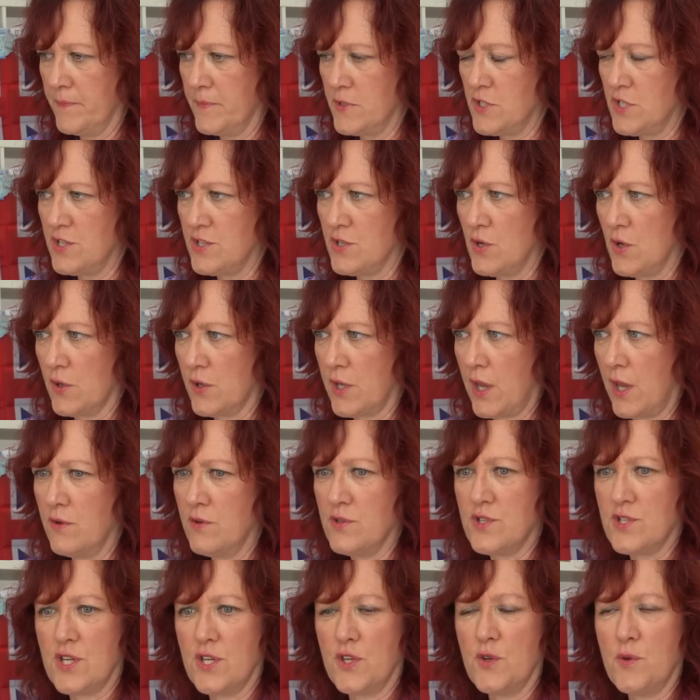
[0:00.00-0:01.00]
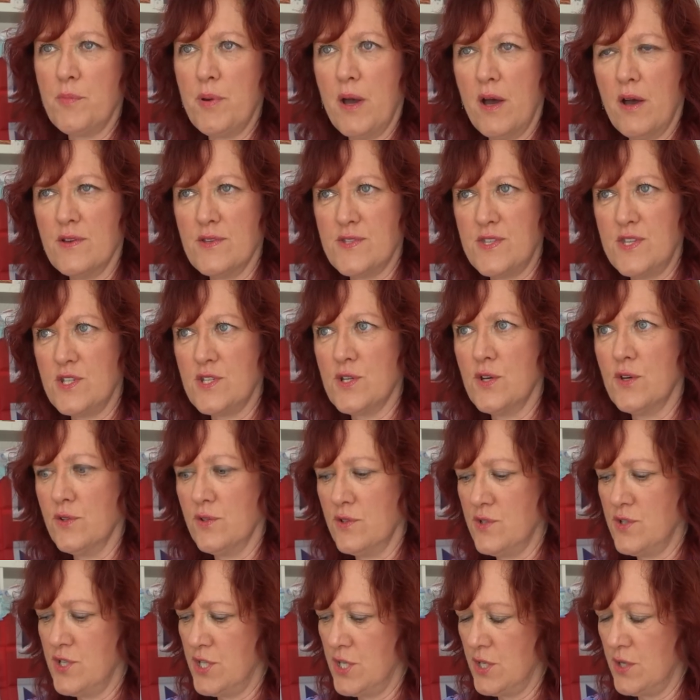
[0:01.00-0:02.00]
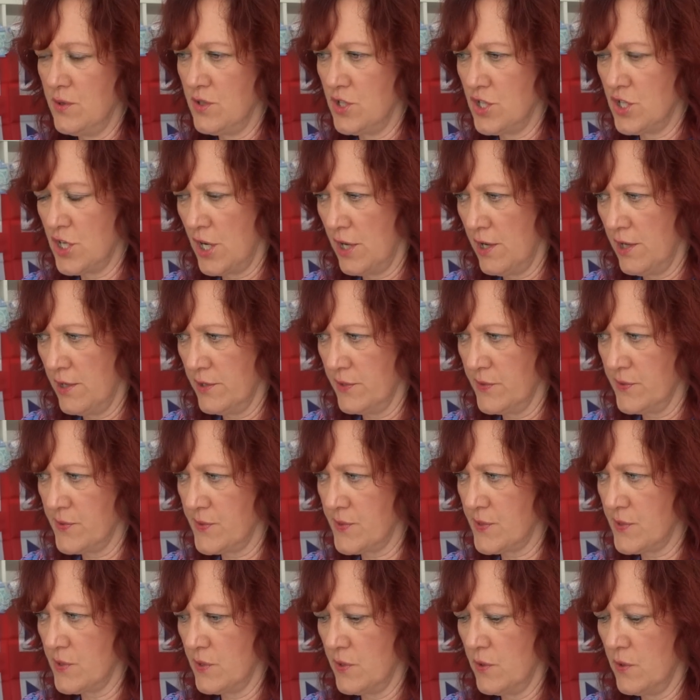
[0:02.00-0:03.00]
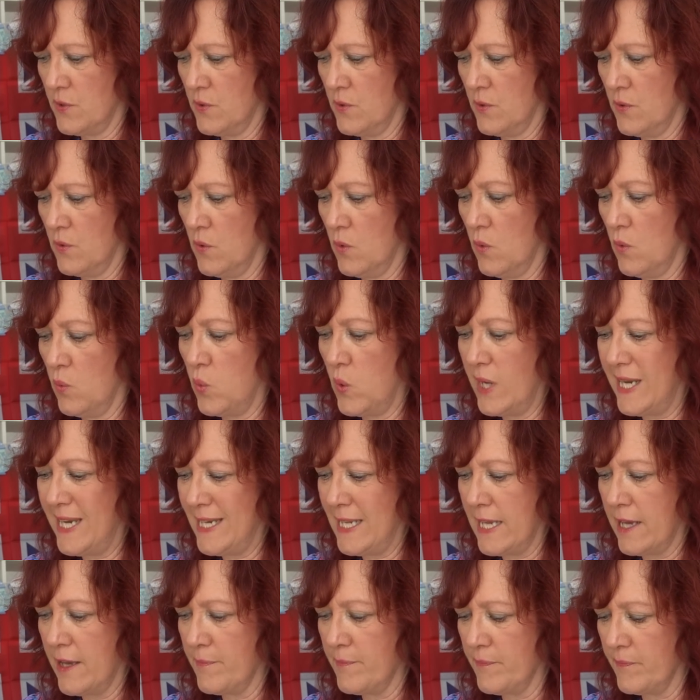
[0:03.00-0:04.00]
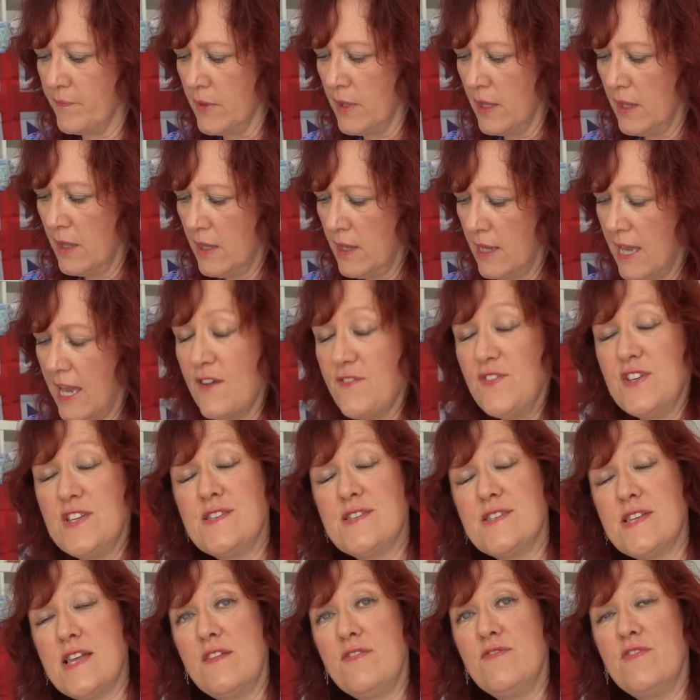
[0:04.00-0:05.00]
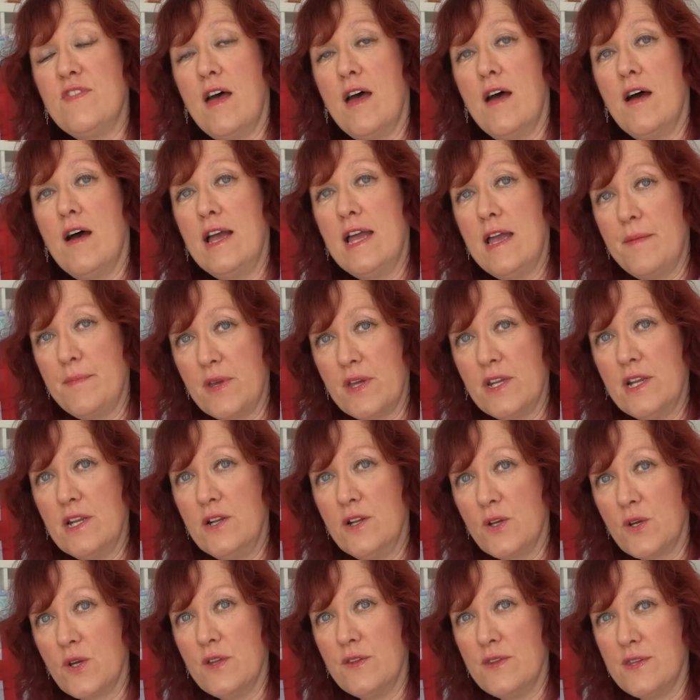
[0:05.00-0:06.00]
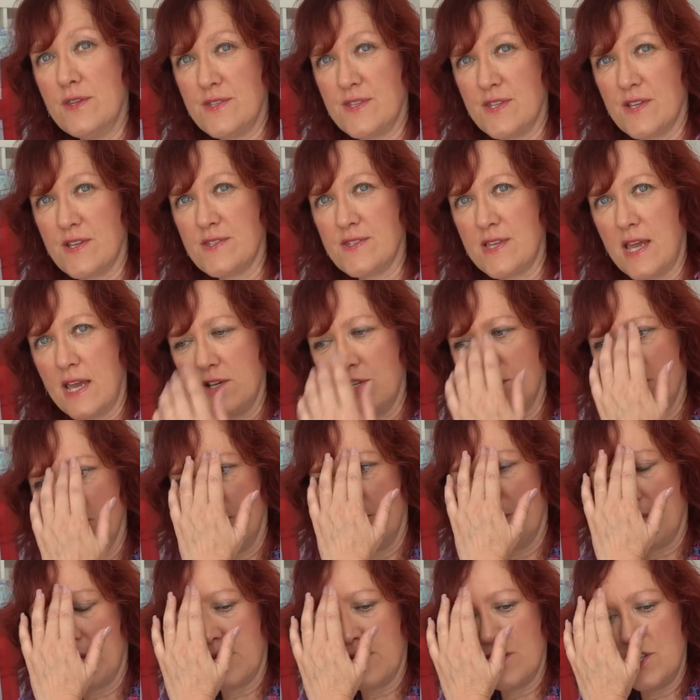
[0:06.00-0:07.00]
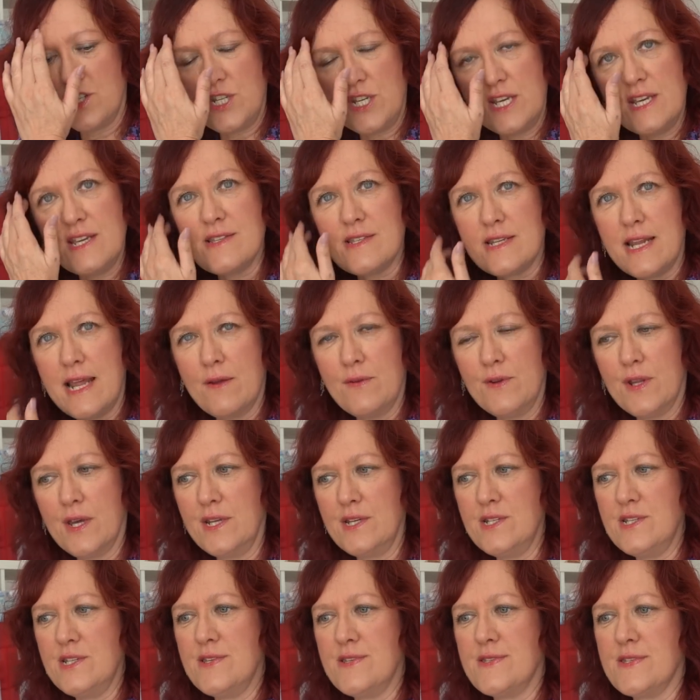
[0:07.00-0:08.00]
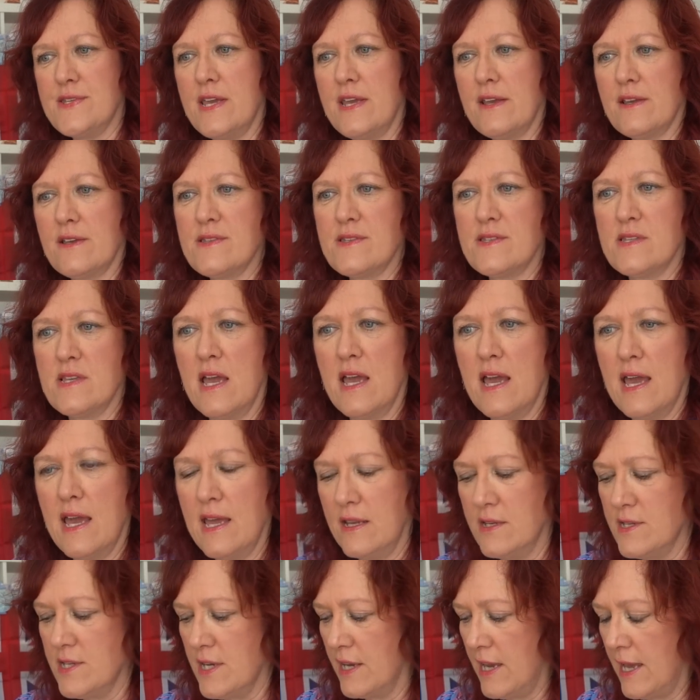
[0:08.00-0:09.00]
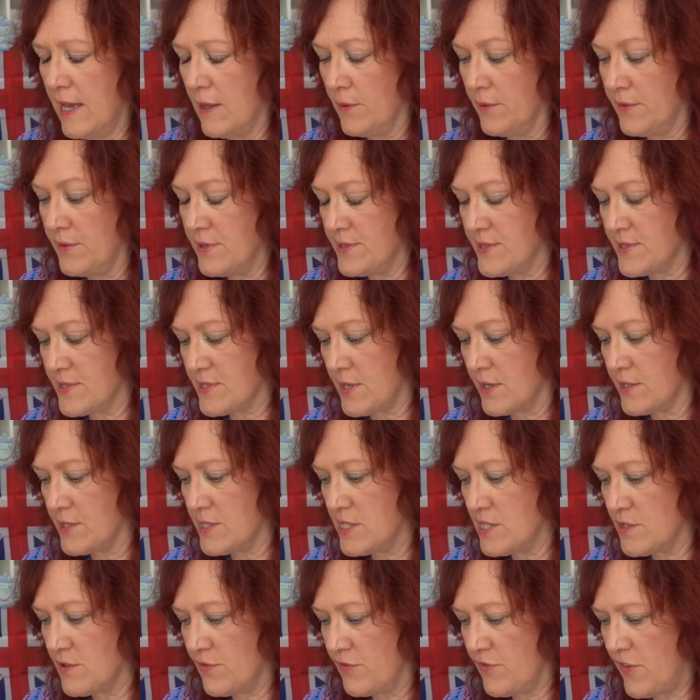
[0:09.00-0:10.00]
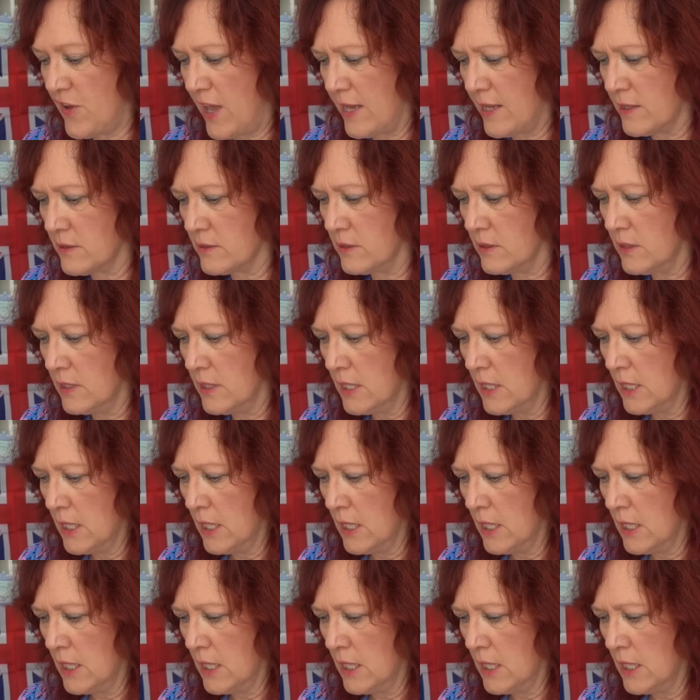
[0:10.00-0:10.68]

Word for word: She's not going to pass it on to Charles or William. Having said that, I am going to look at the succession because she is now 96 and her health is starting to fail.